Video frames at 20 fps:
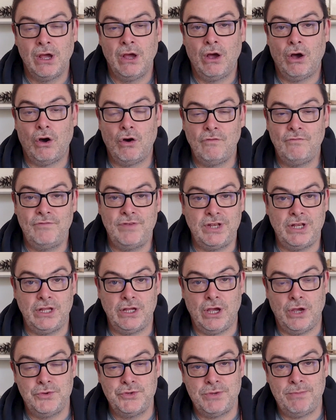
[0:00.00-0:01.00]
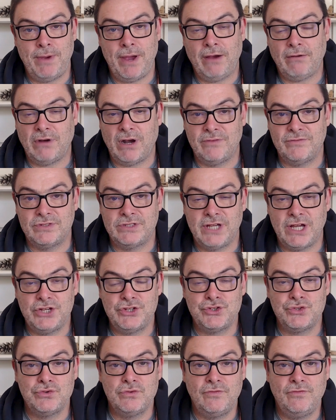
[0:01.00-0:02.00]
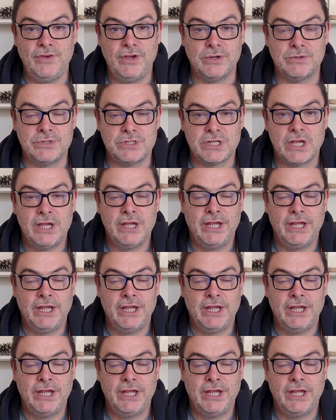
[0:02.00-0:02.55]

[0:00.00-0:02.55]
of videos about gravitational fields.